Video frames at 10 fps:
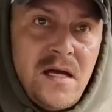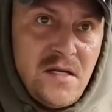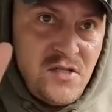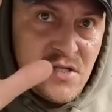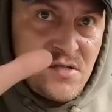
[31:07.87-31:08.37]

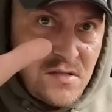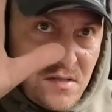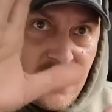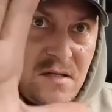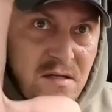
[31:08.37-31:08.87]
It just
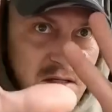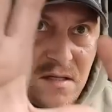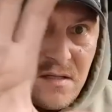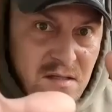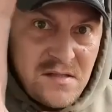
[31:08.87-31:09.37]

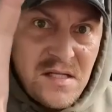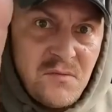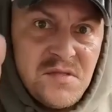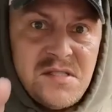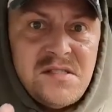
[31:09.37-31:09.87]
this
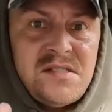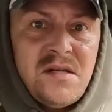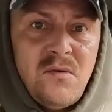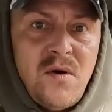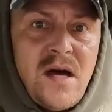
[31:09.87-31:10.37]
thing was in
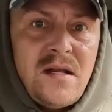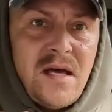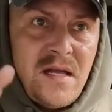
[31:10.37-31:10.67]
silhouette,